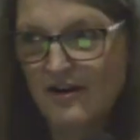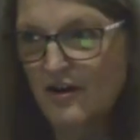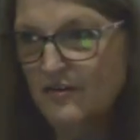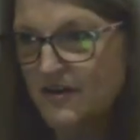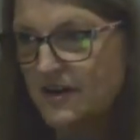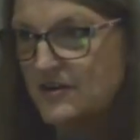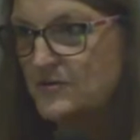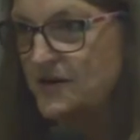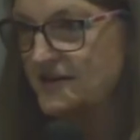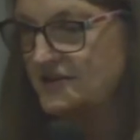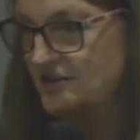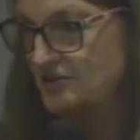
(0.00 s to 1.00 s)
are they
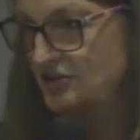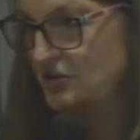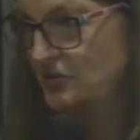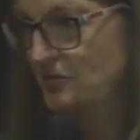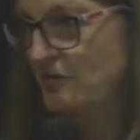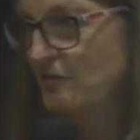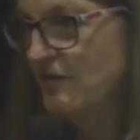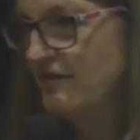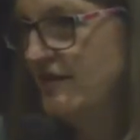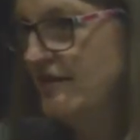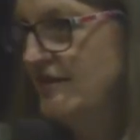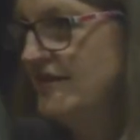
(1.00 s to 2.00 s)
going to do what
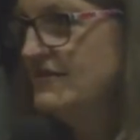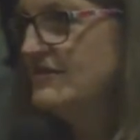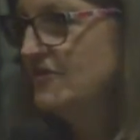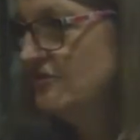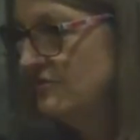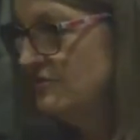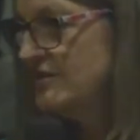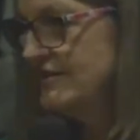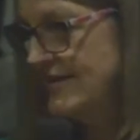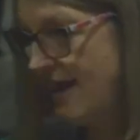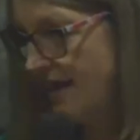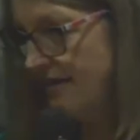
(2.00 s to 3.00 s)
they need to do
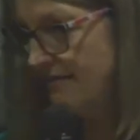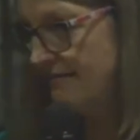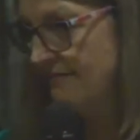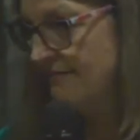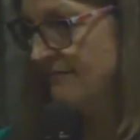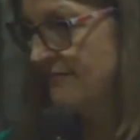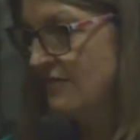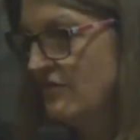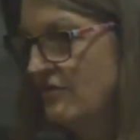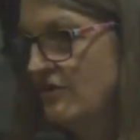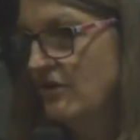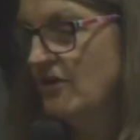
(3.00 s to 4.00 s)
today?
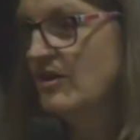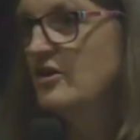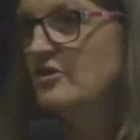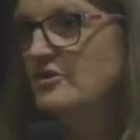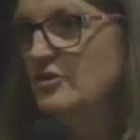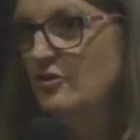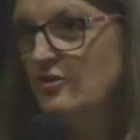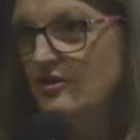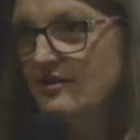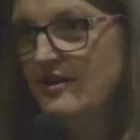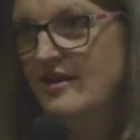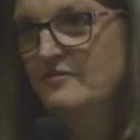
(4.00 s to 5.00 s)
You're
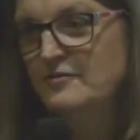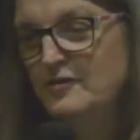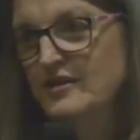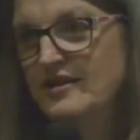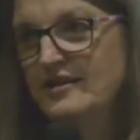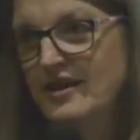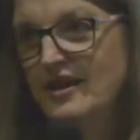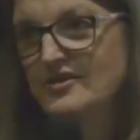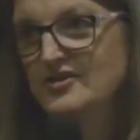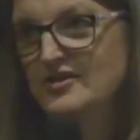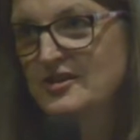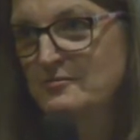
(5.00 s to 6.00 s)
going to have to
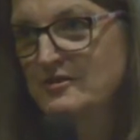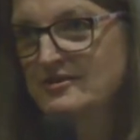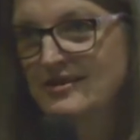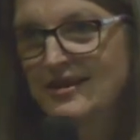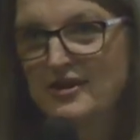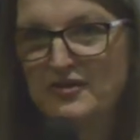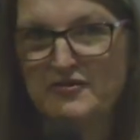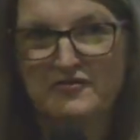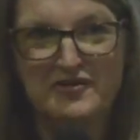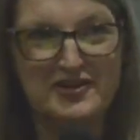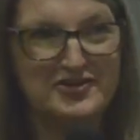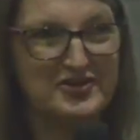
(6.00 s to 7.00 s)
engage in some executive
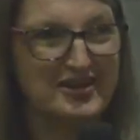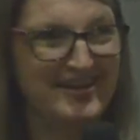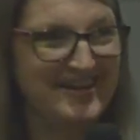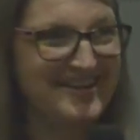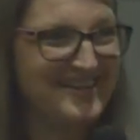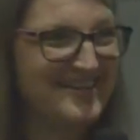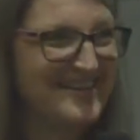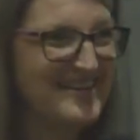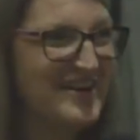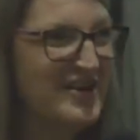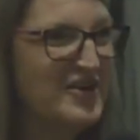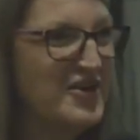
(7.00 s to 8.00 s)
functioning
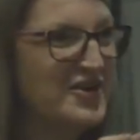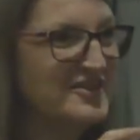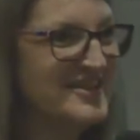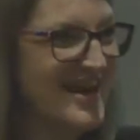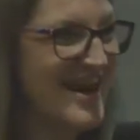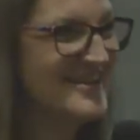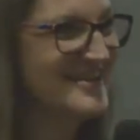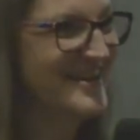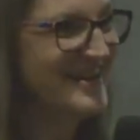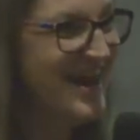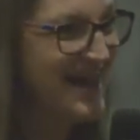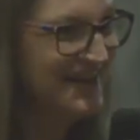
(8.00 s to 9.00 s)
called task
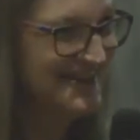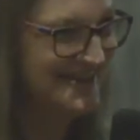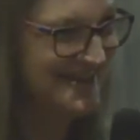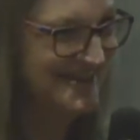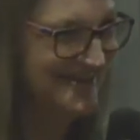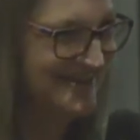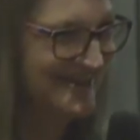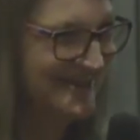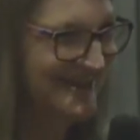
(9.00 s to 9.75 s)
analysis.